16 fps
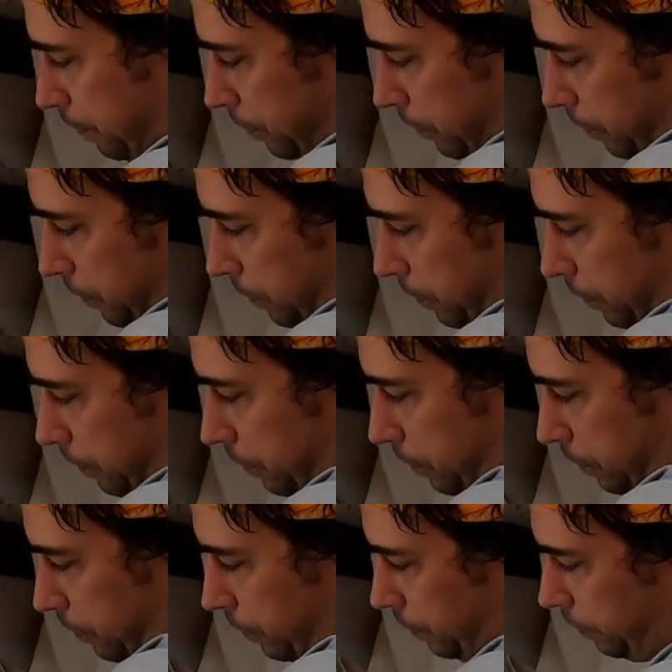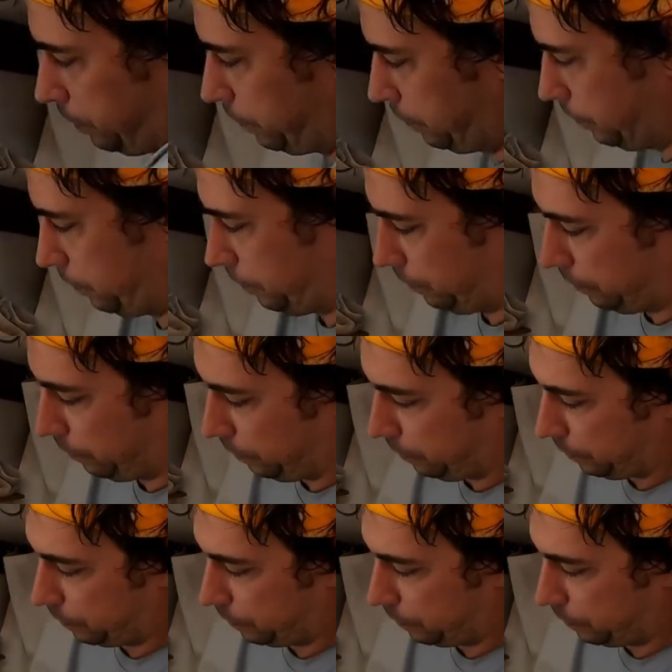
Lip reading: [no speech]